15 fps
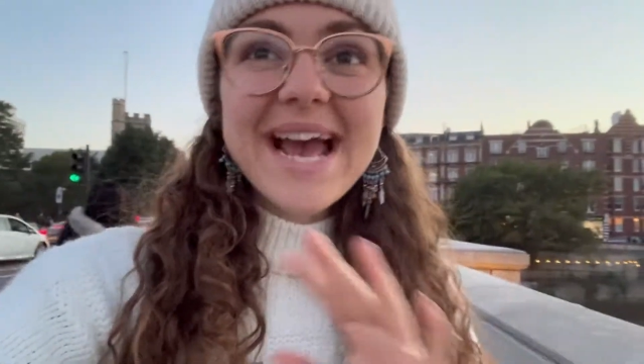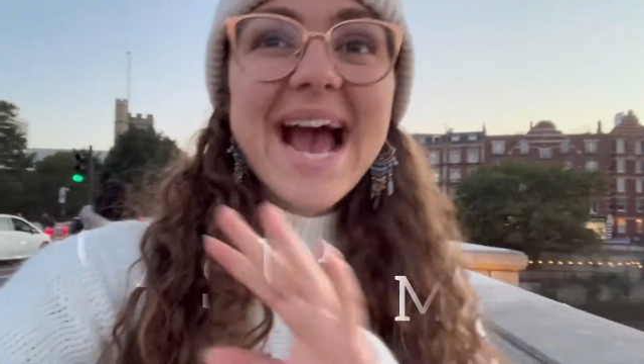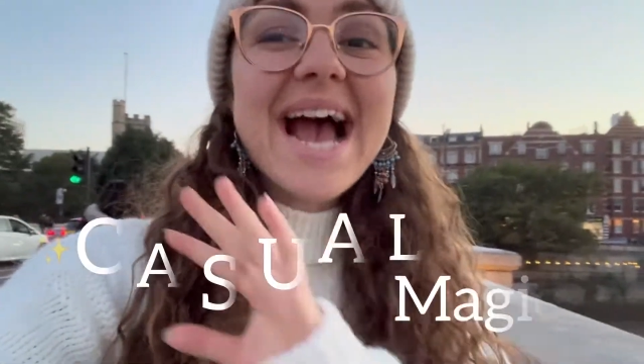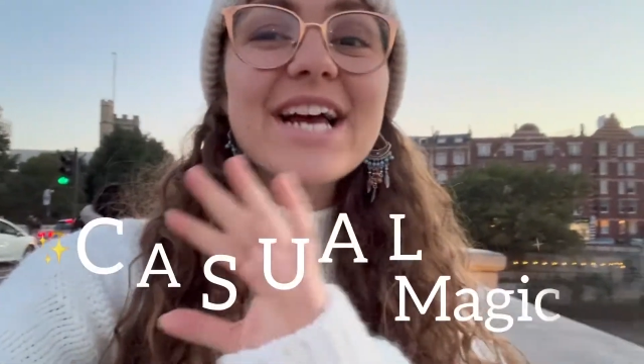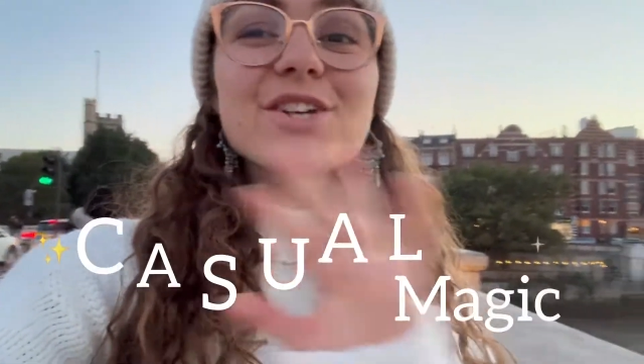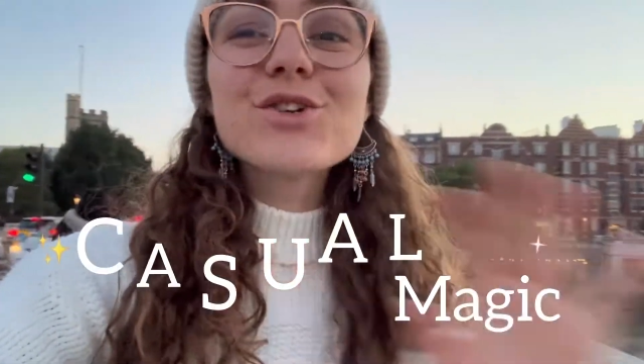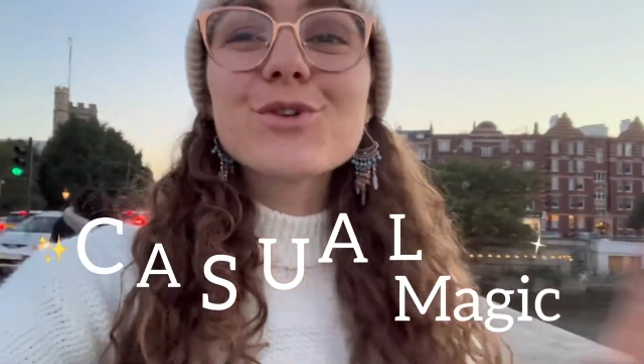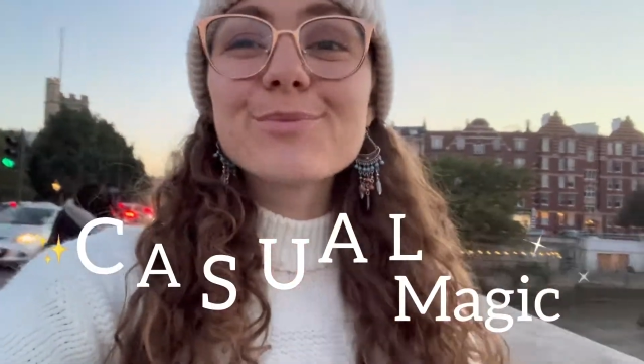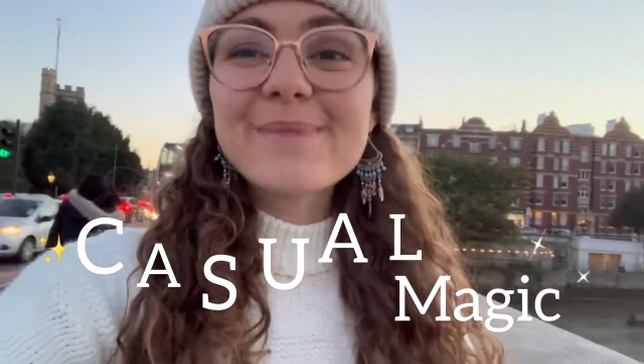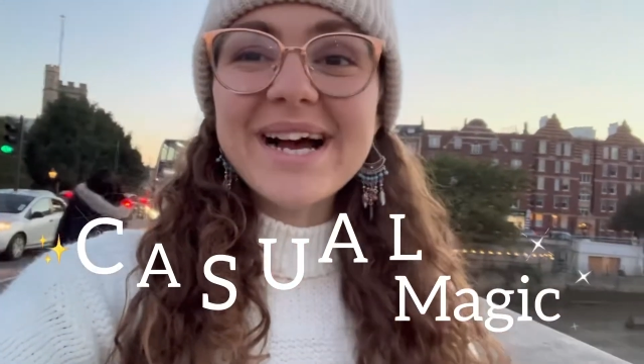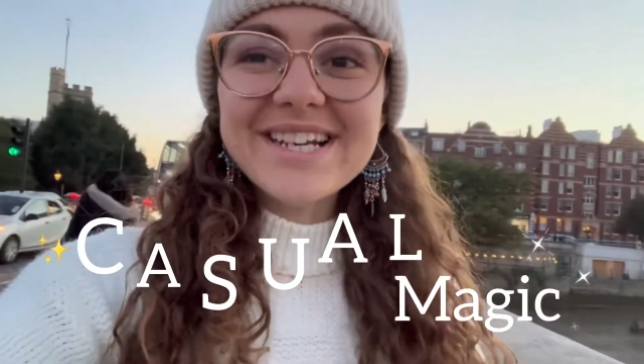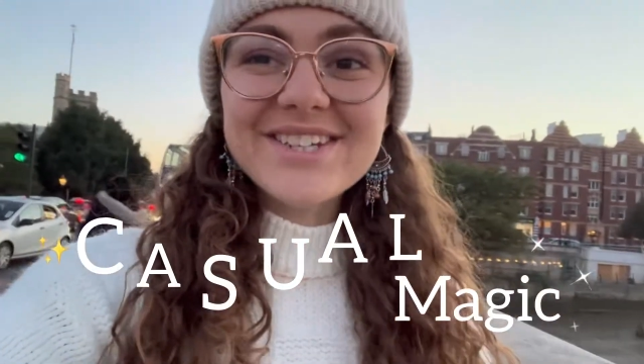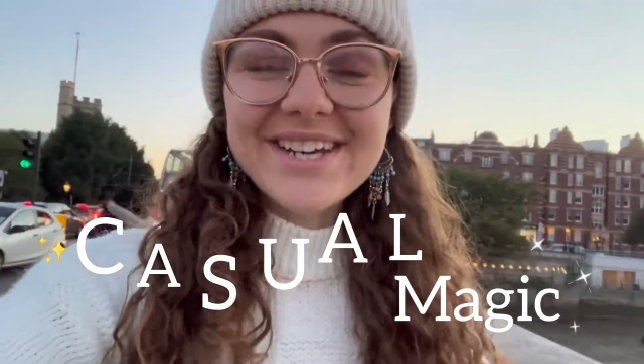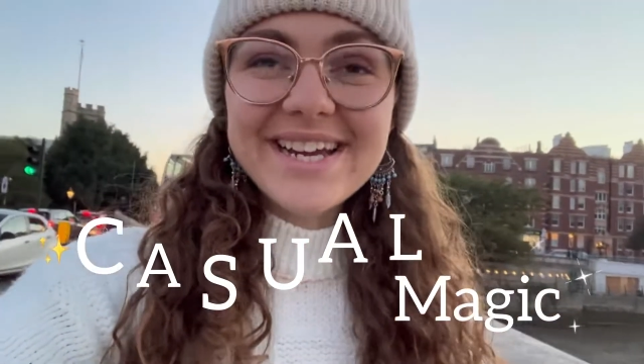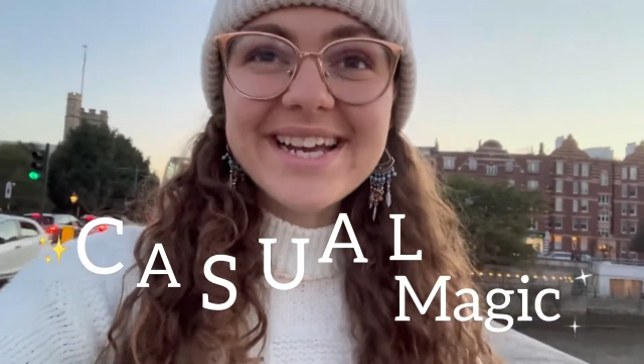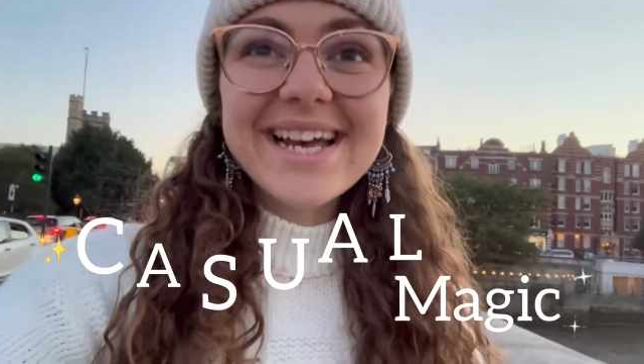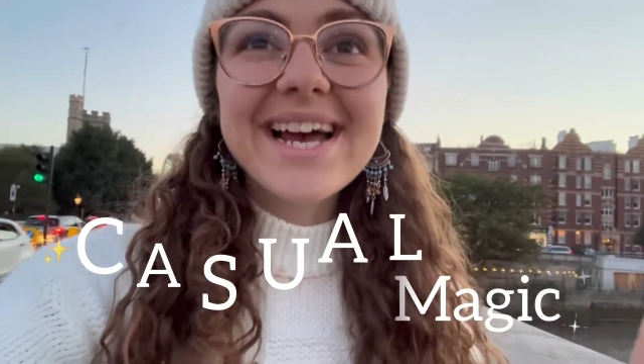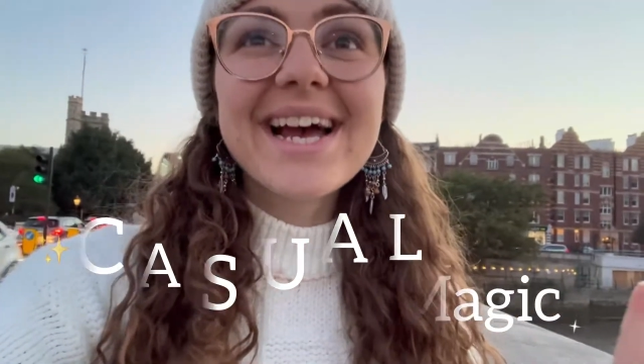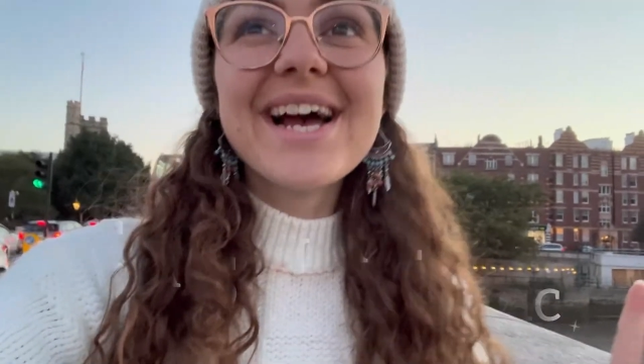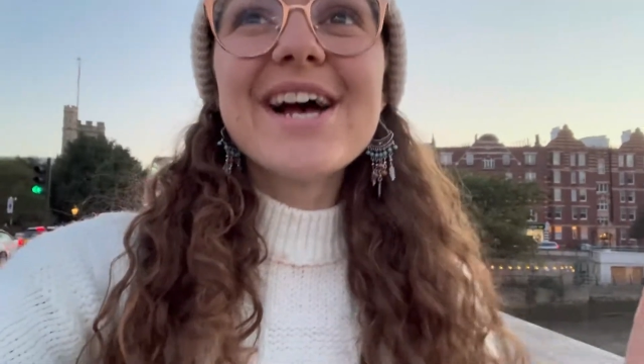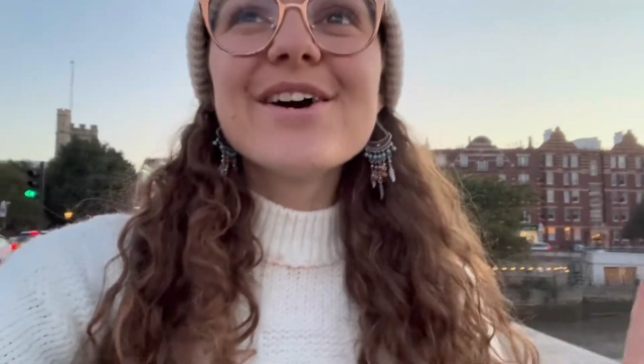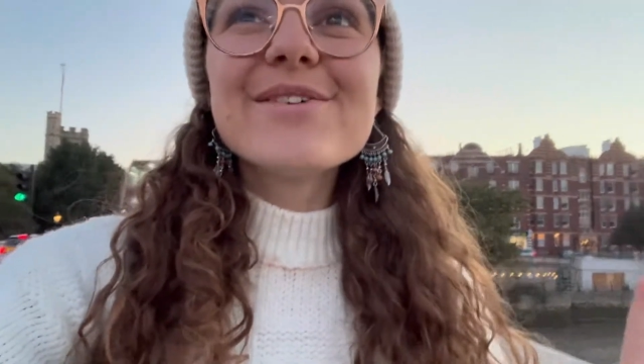casual magic,
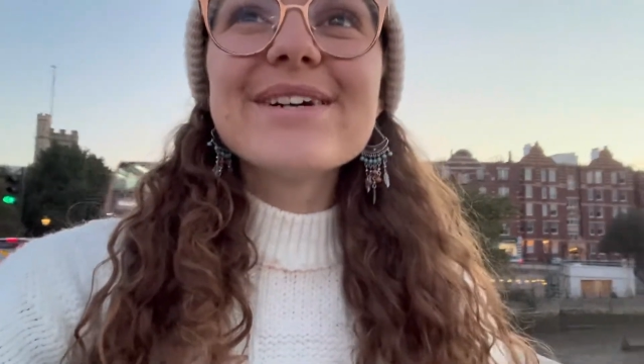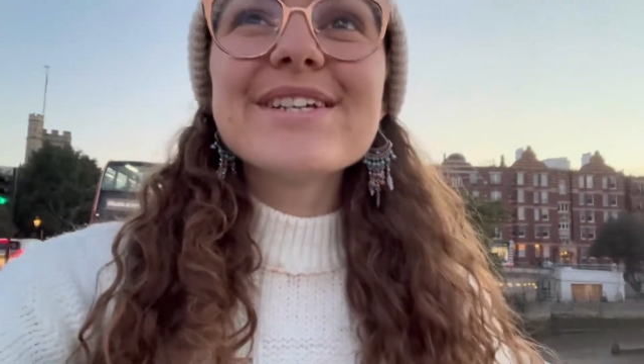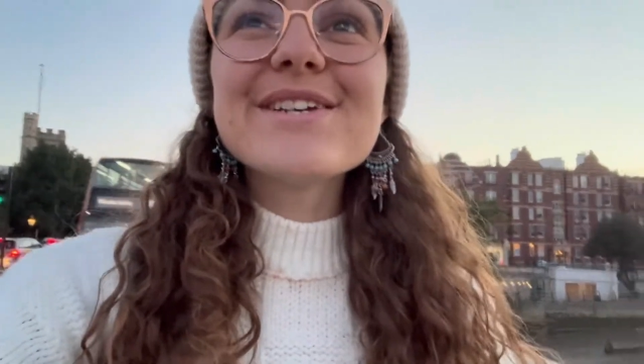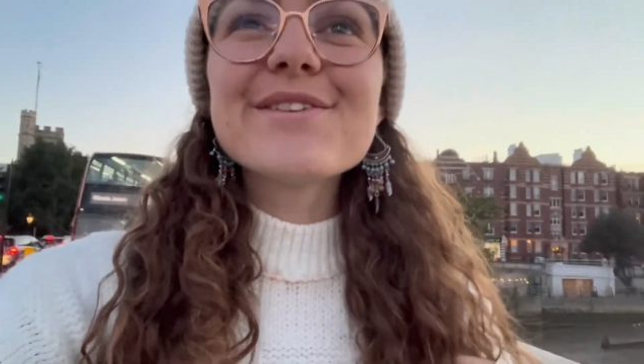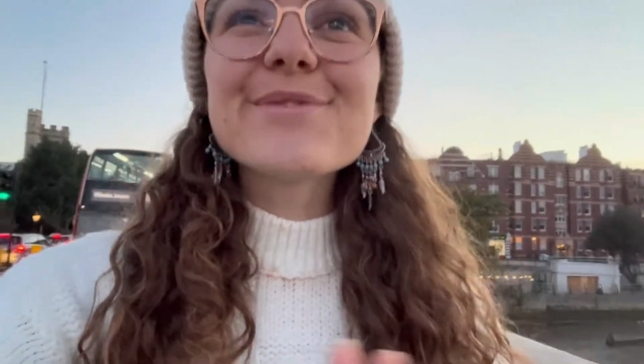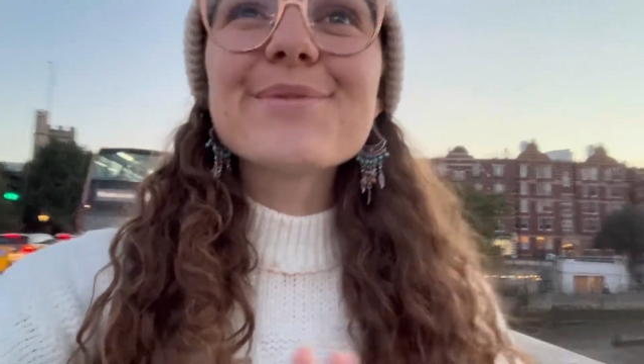which is